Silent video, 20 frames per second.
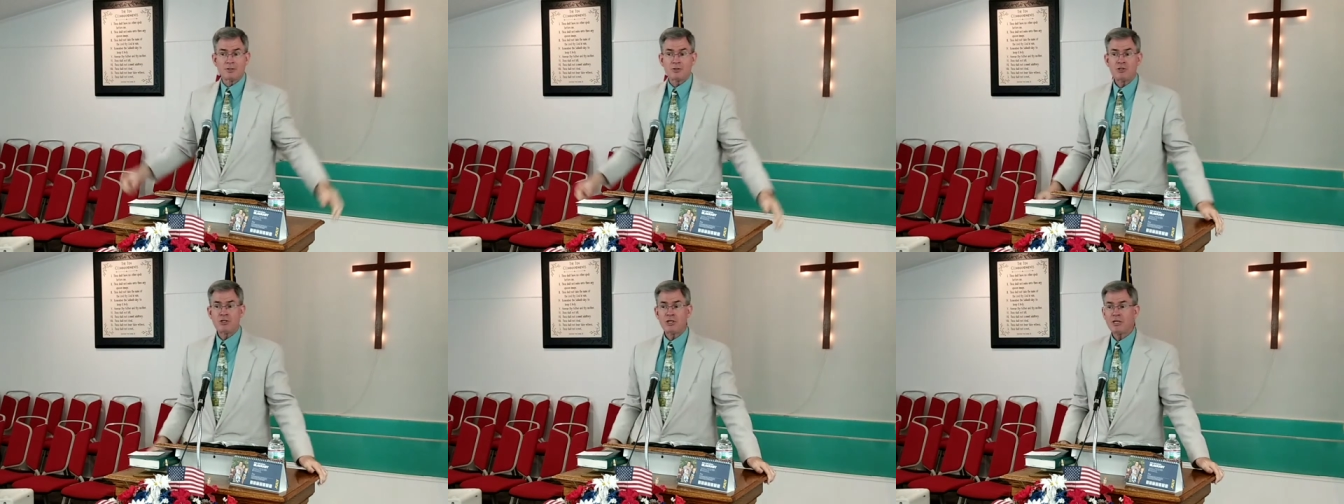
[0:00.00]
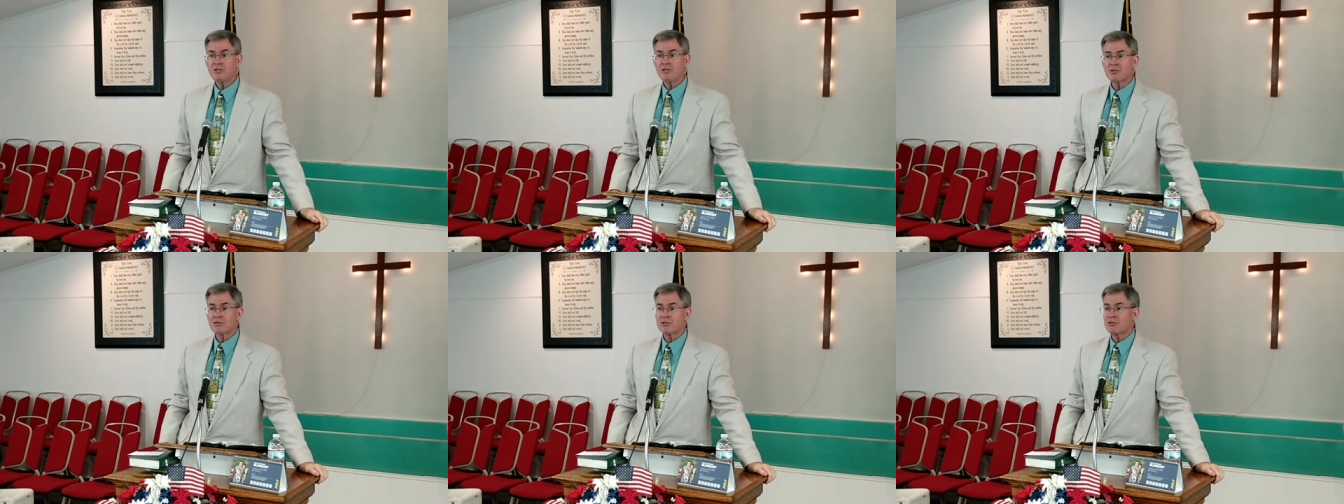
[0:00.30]

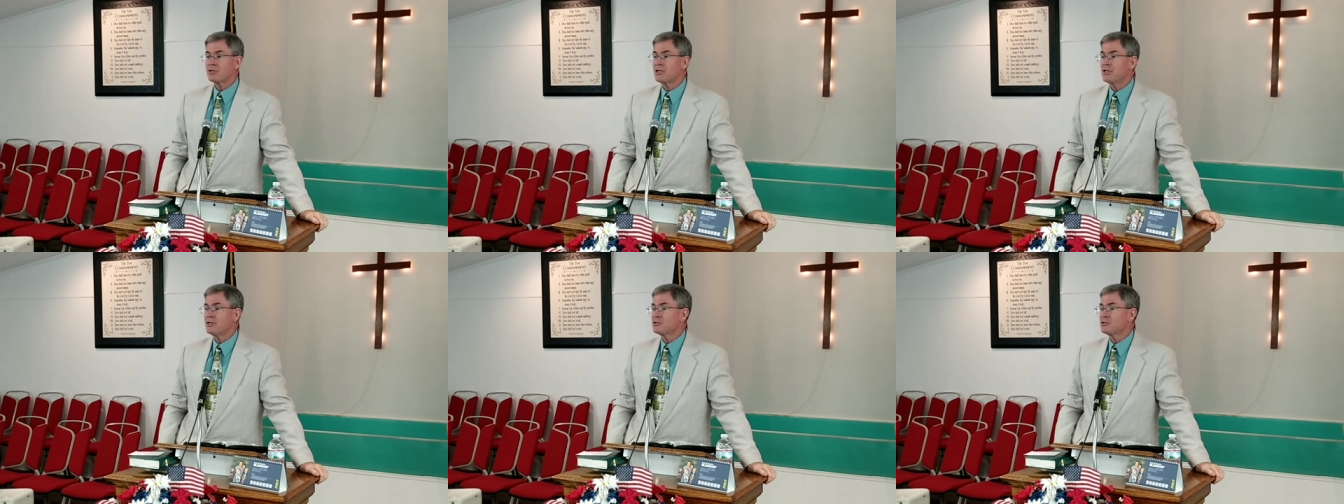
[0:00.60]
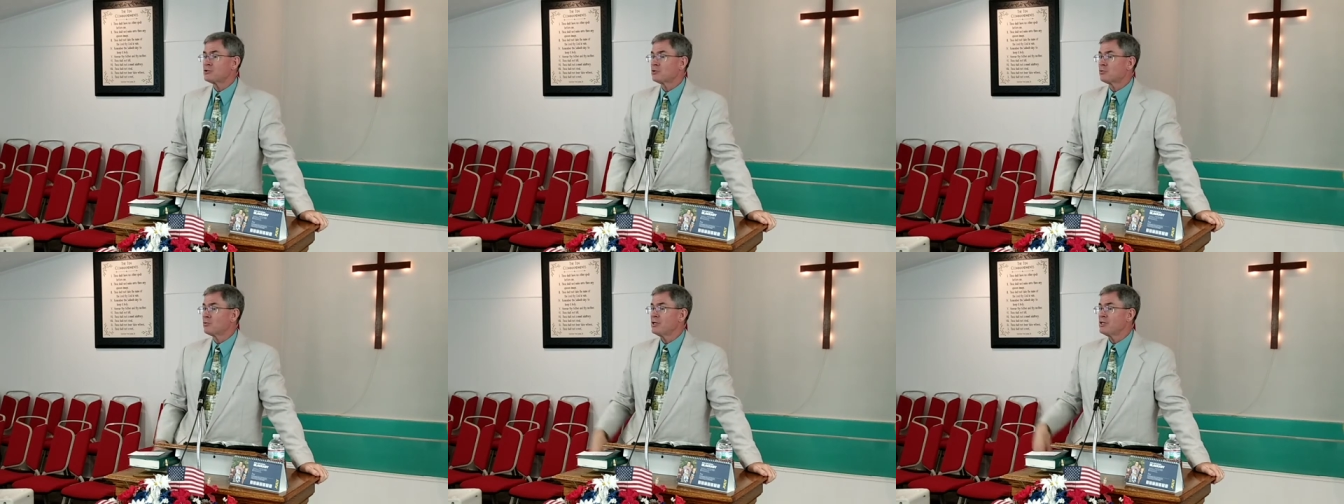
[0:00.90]
Jesus
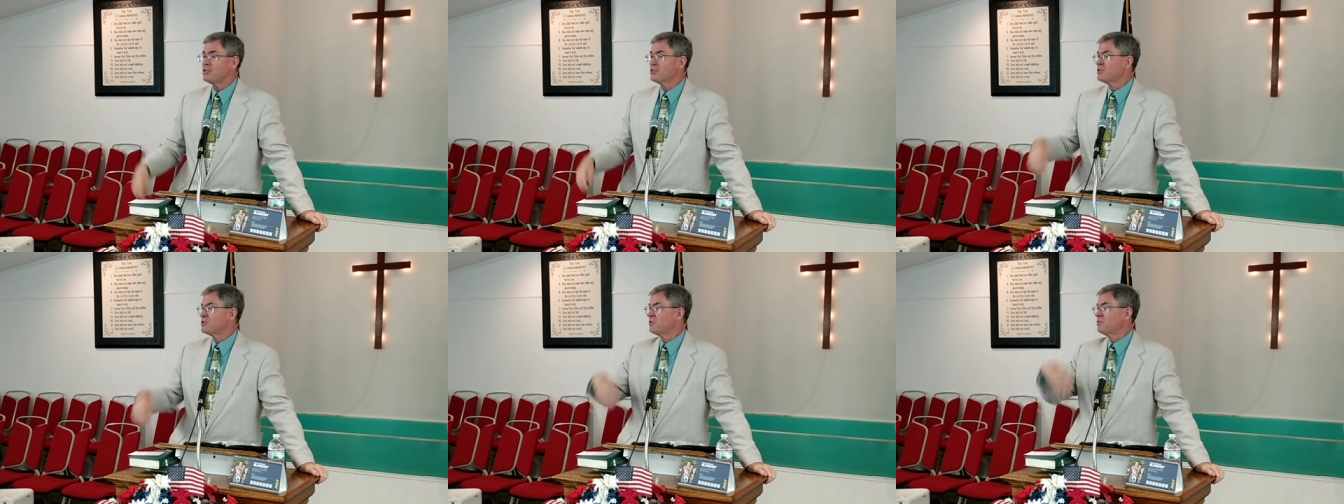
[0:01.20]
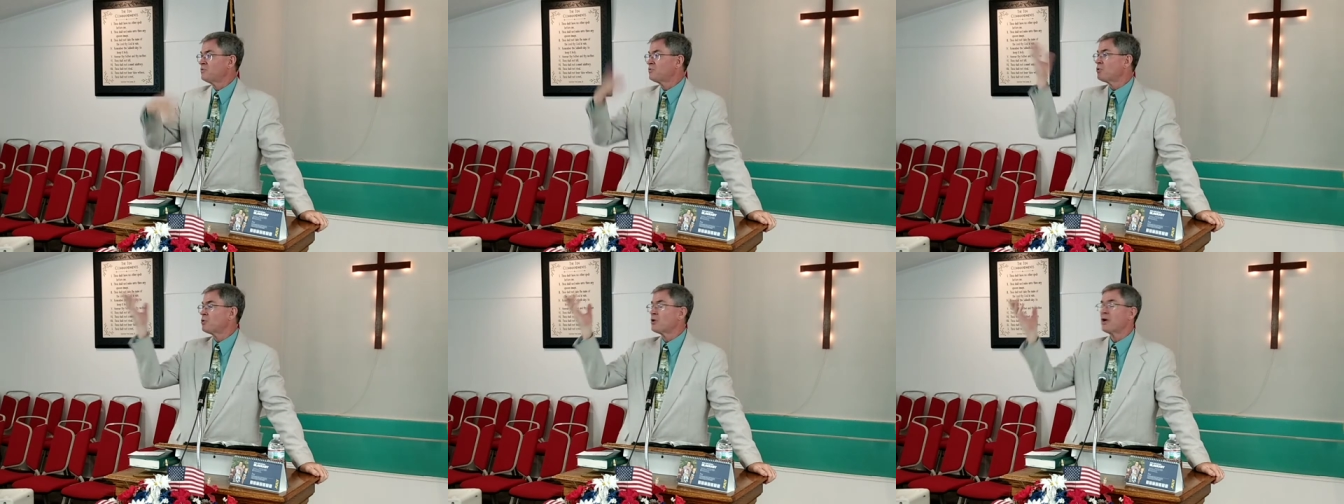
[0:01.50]
is the
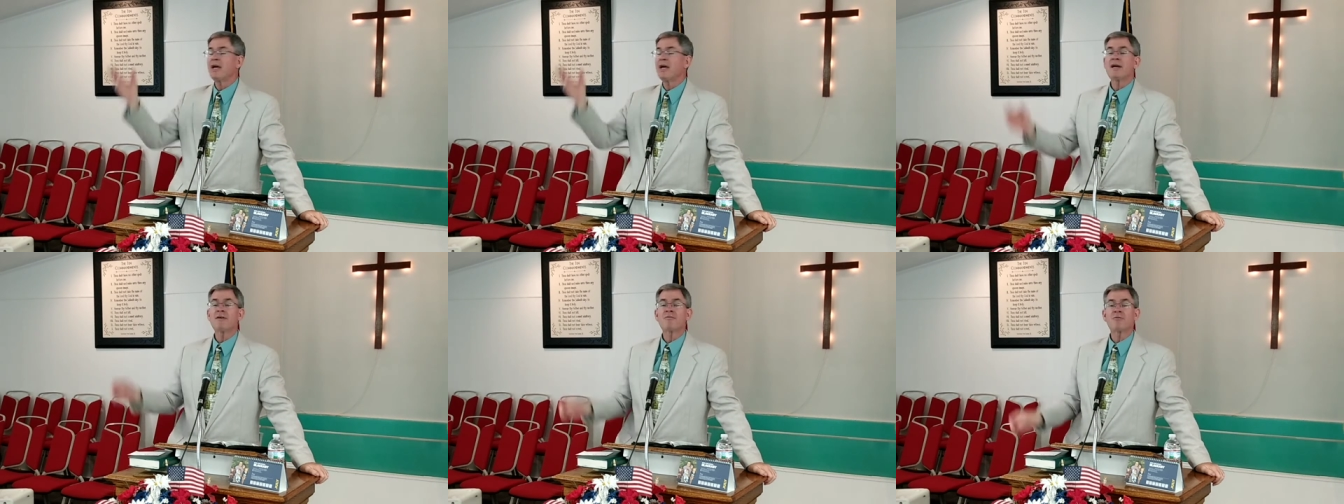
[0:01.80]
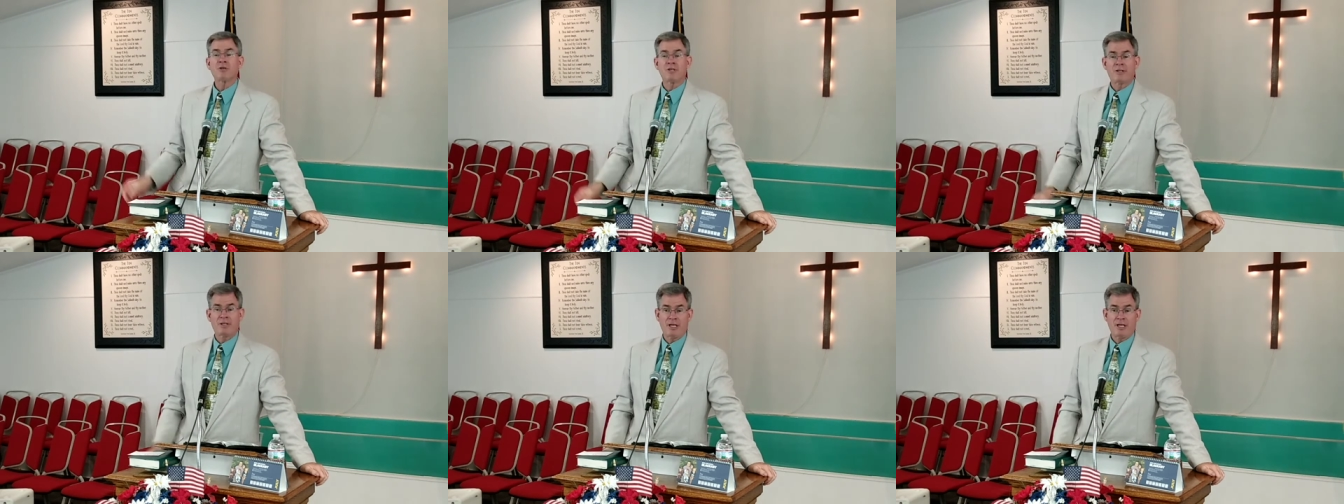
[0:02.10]
reason for
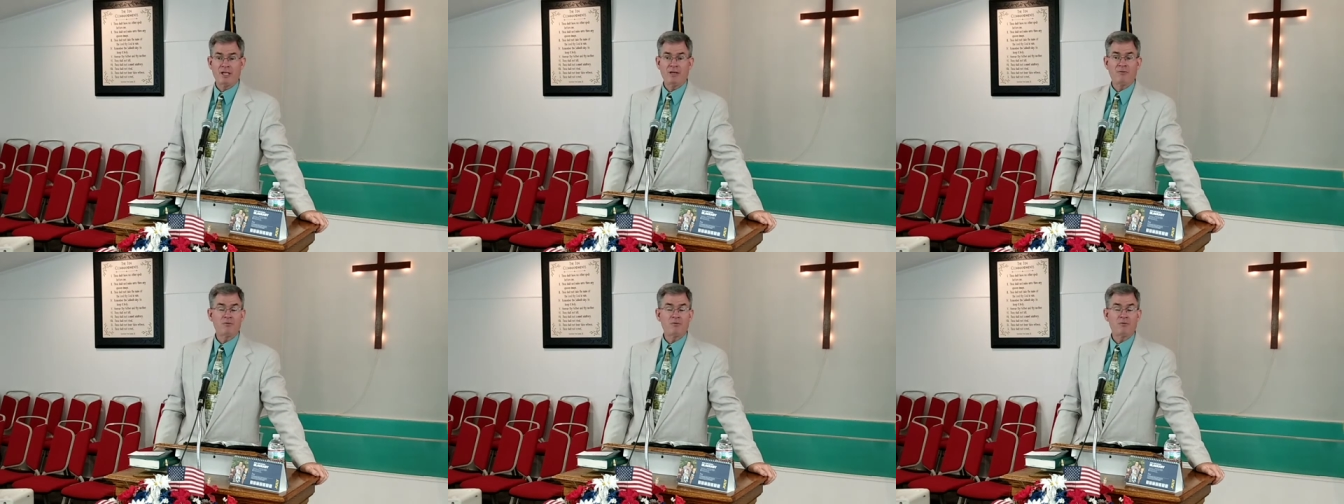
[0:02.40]
everything.